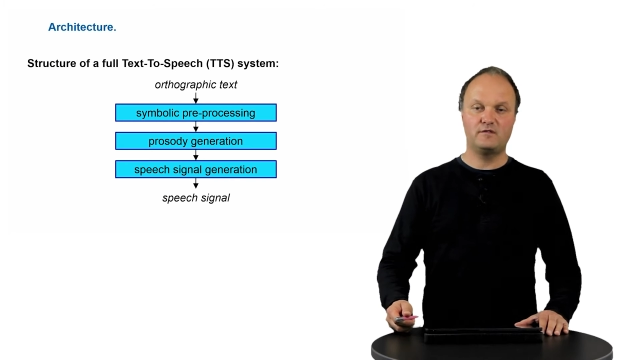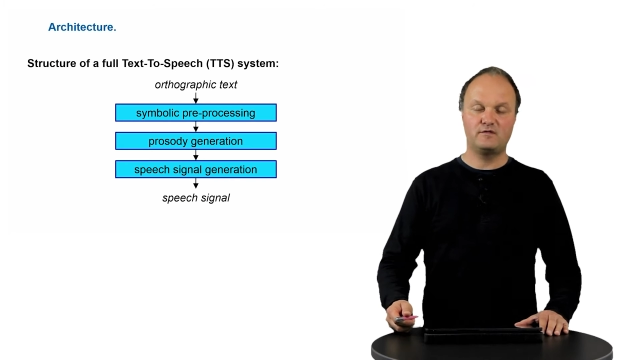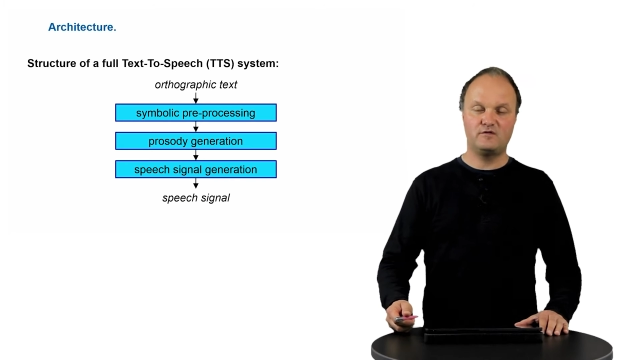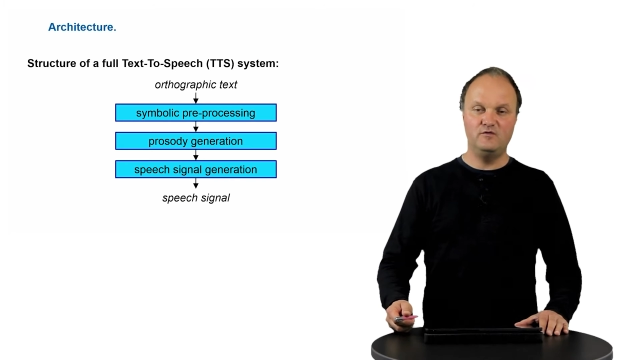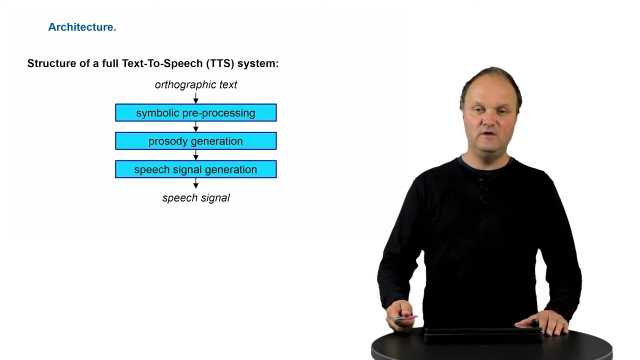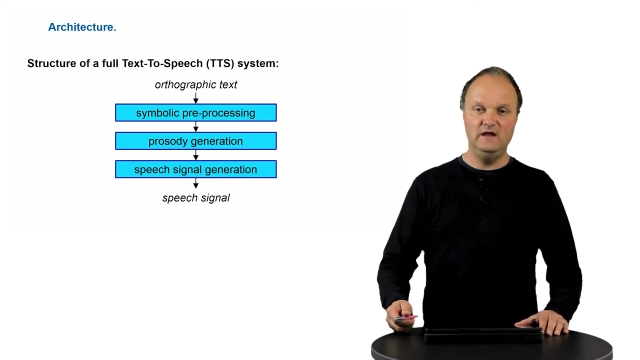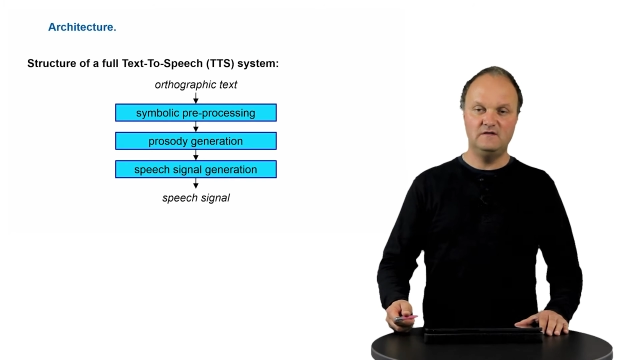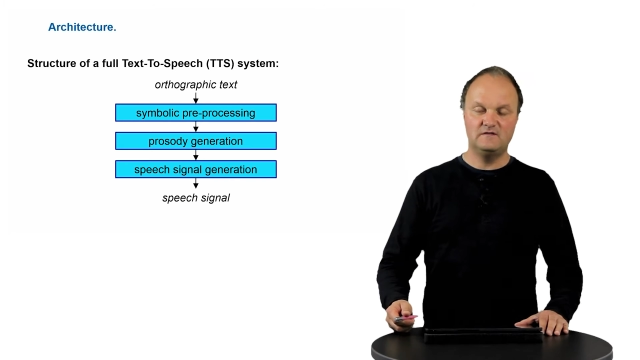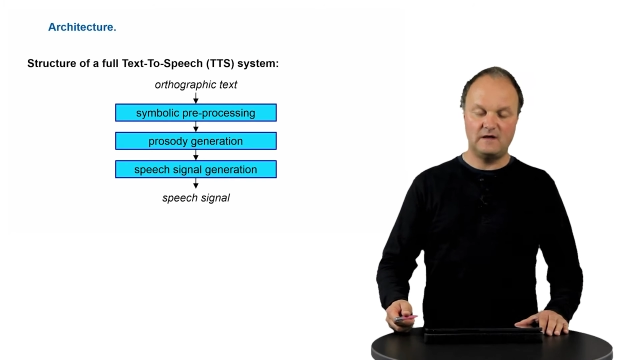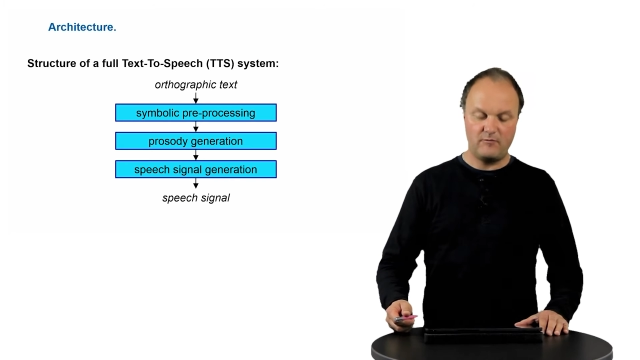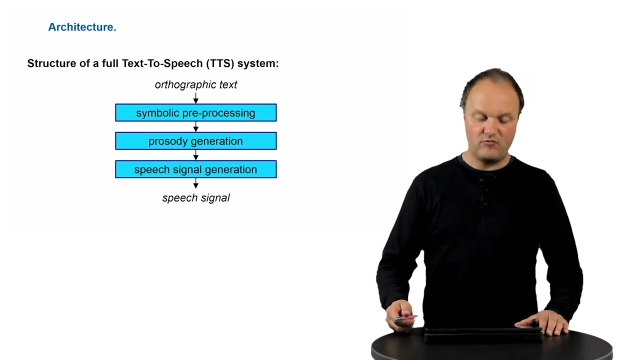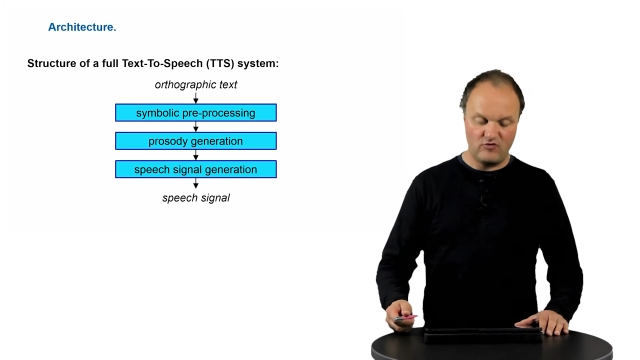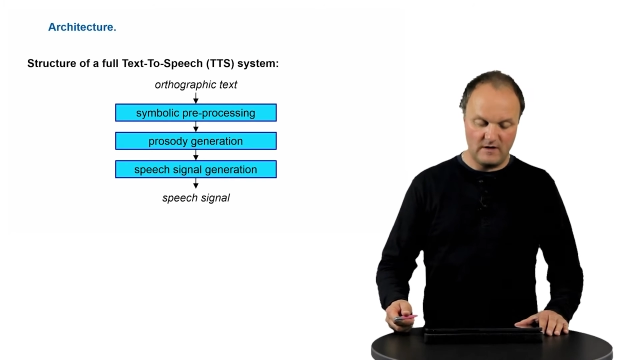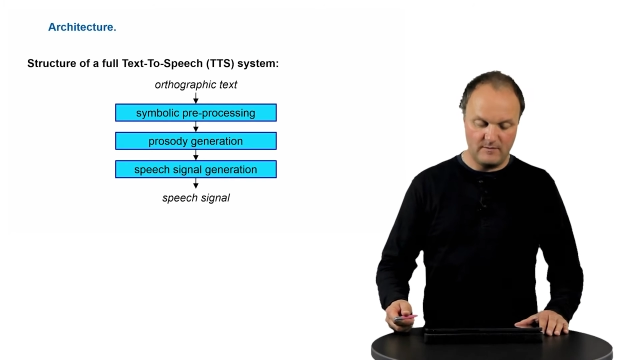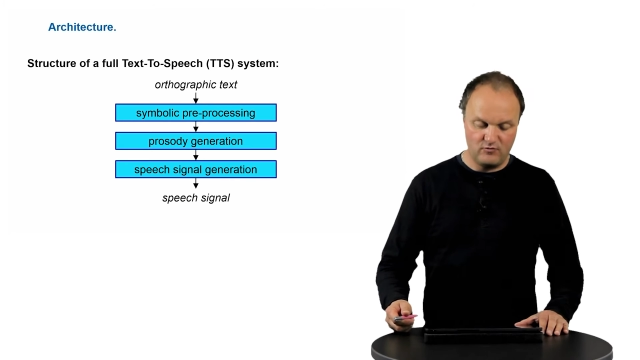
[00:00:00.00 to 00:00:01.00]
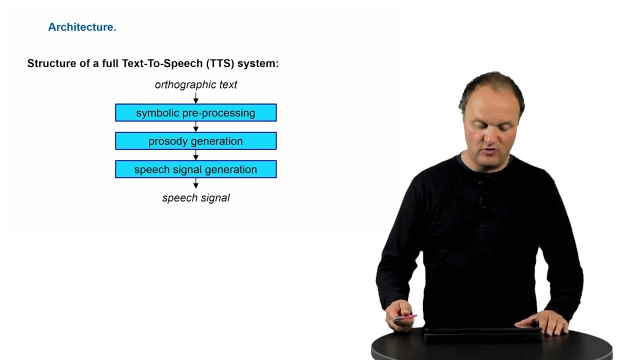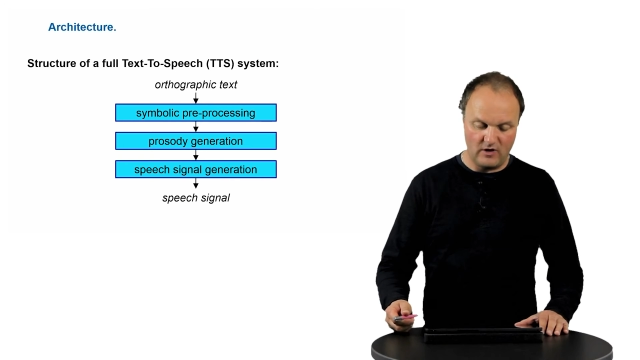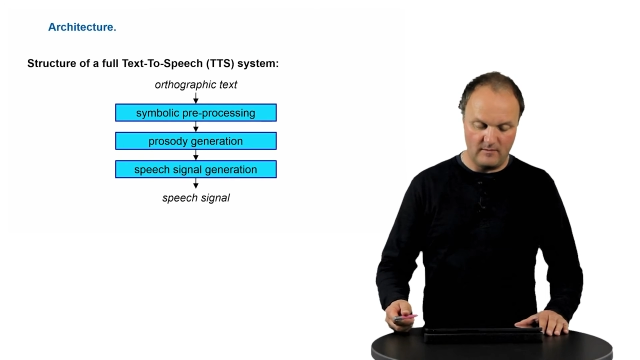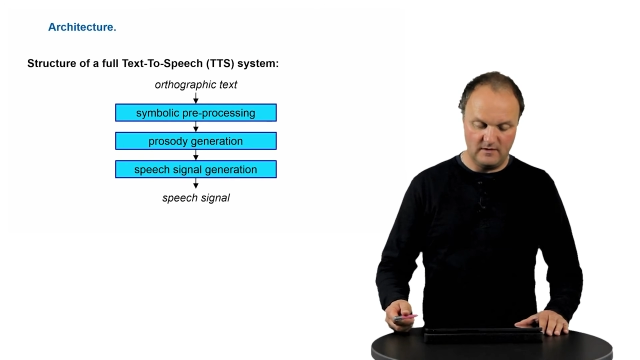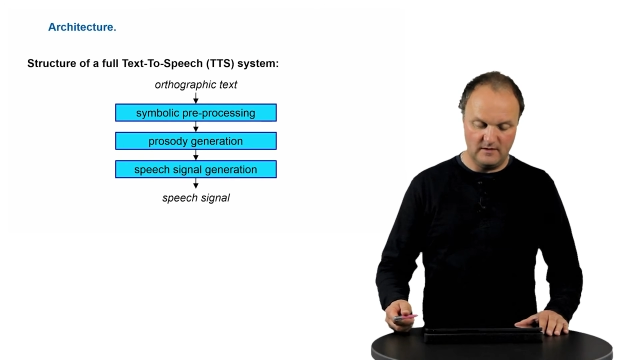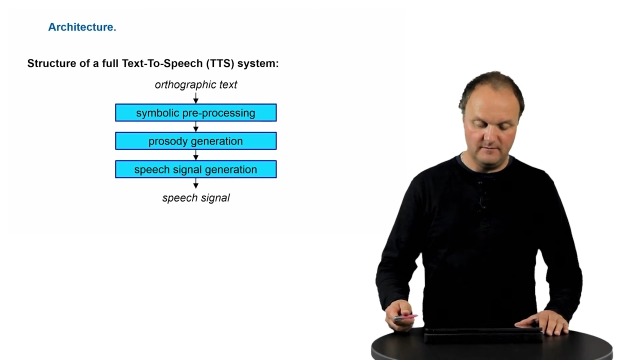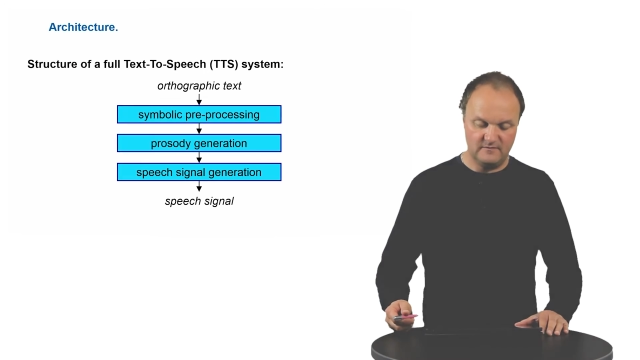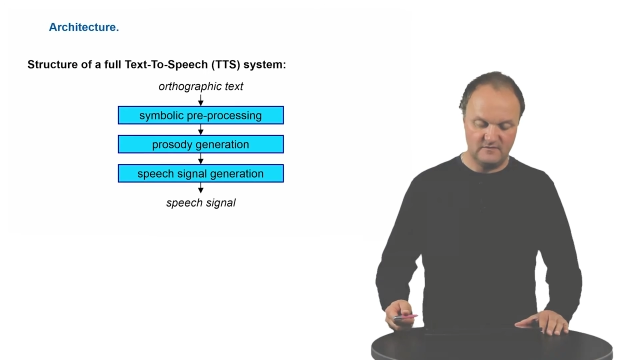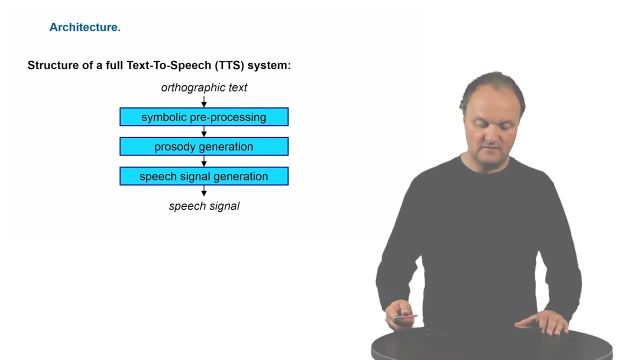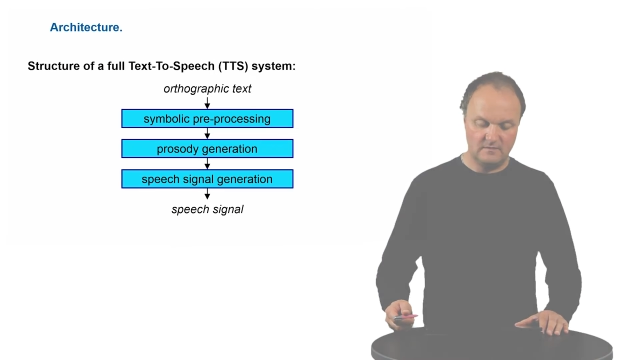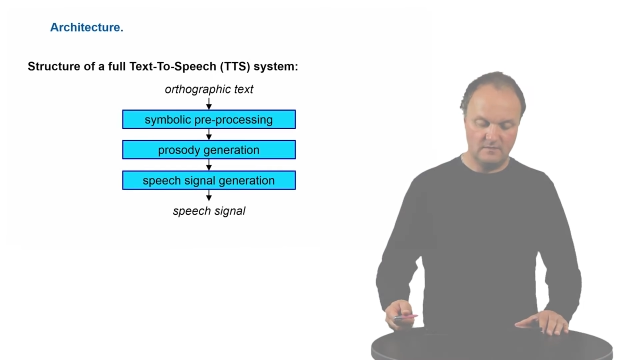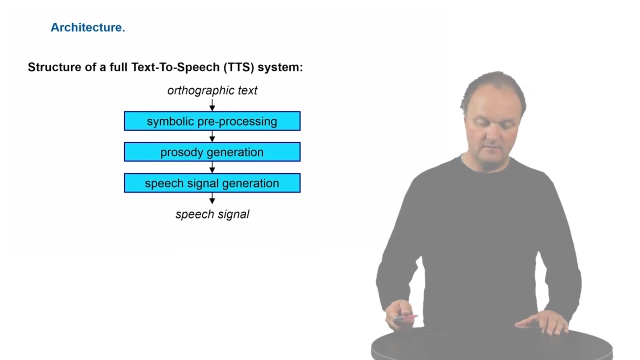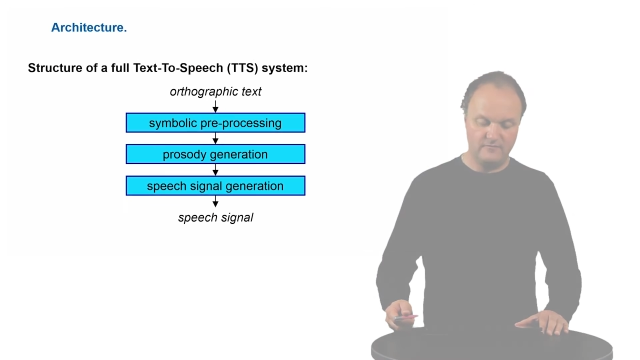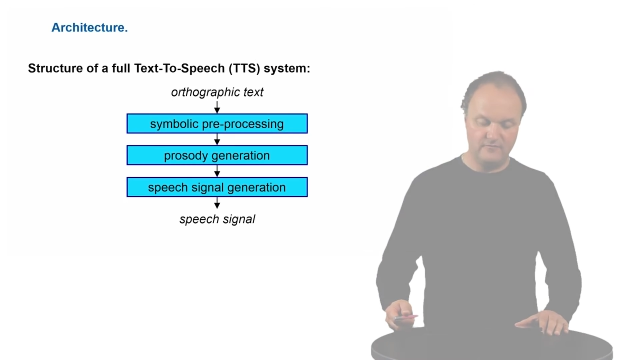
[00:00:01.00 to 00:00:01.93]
three separate problems. The